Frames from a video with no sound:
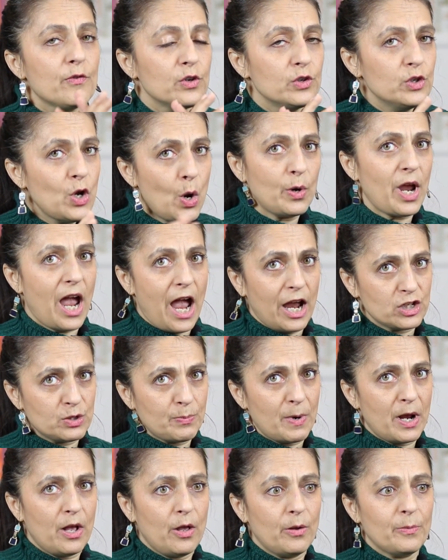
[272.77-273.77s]
No cash
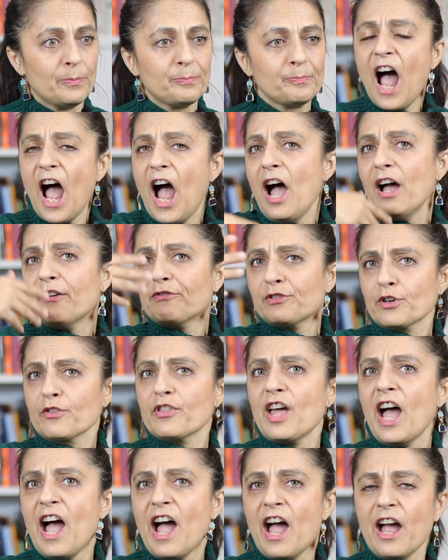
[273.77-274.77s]
bail. After
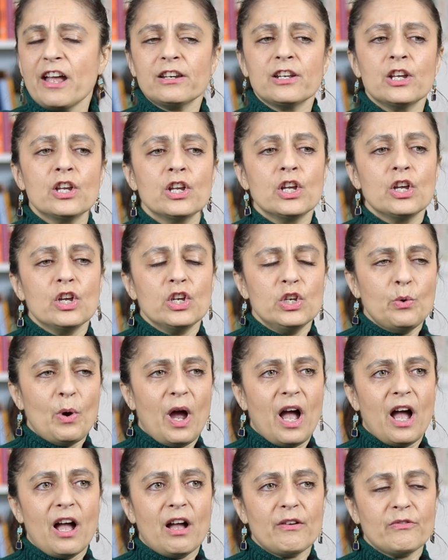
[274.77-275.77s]
that, you
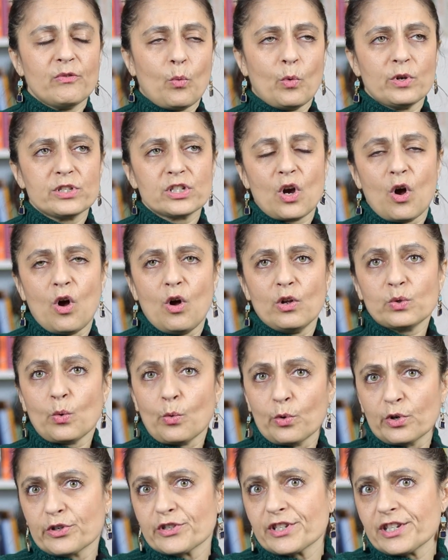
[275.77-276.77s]
have what's called
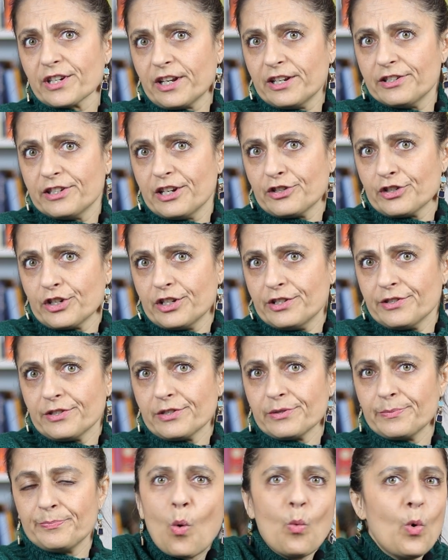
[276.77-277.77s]
orders and
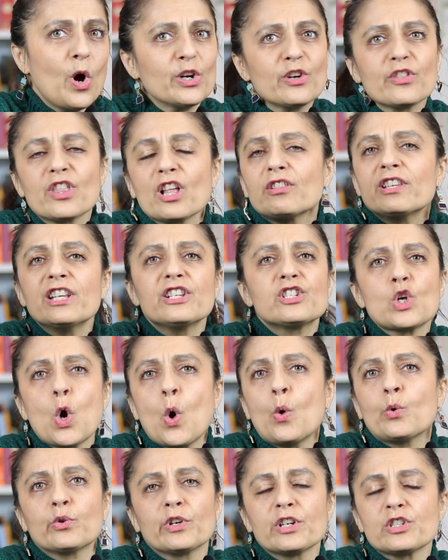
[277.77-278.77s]
conditions. What are the least
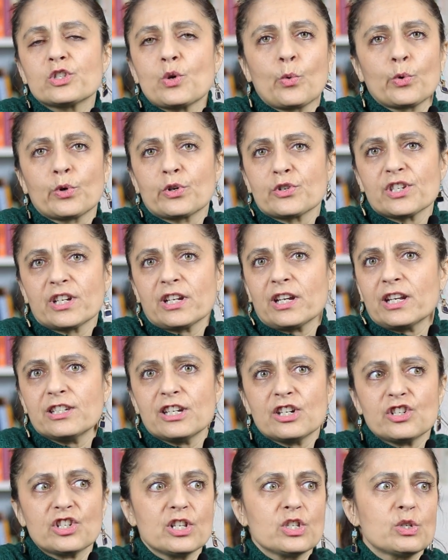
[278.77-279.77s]
onerous orders and
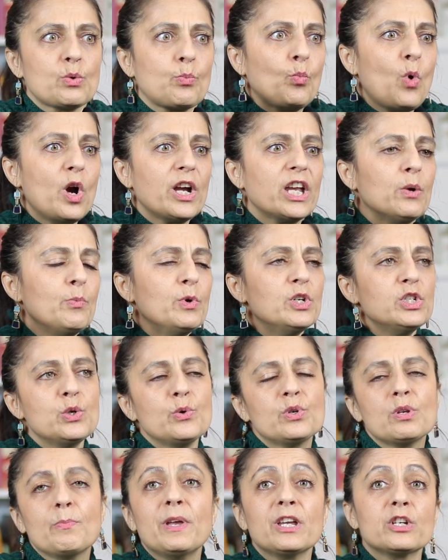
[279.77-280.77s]
conditions? What can we
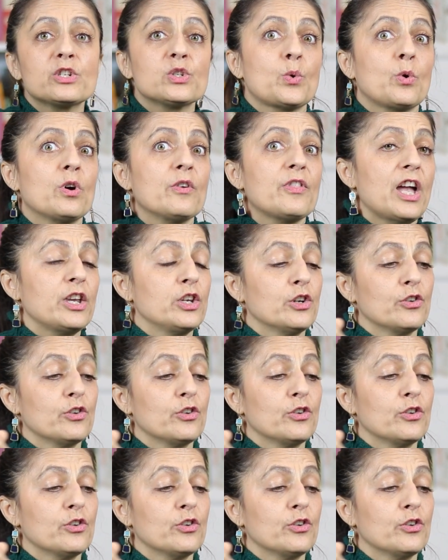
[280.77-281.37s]
do to make sure that